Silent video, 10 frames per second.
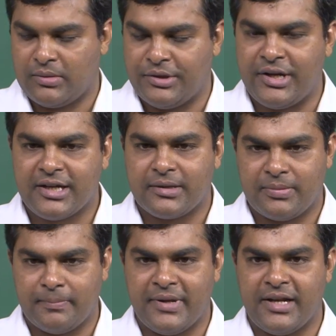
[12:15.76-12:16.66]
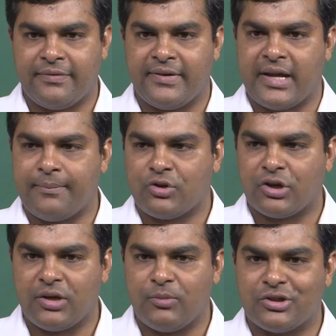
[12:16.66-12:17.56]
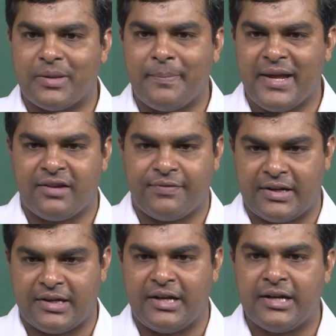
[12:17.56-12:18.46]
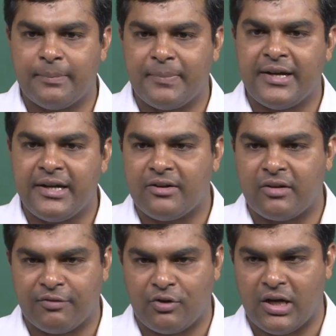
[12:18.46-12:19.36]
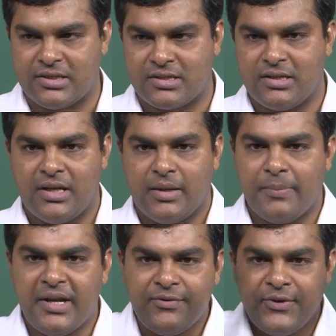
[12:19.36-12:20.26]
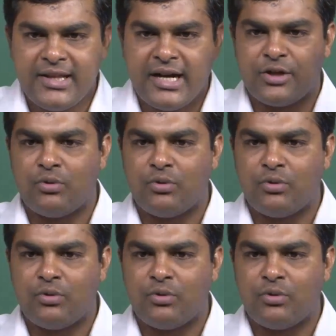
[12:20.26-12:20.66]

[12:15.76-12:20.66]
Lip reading: net benefit, I am talking about the benefit independent of cost. Benefit that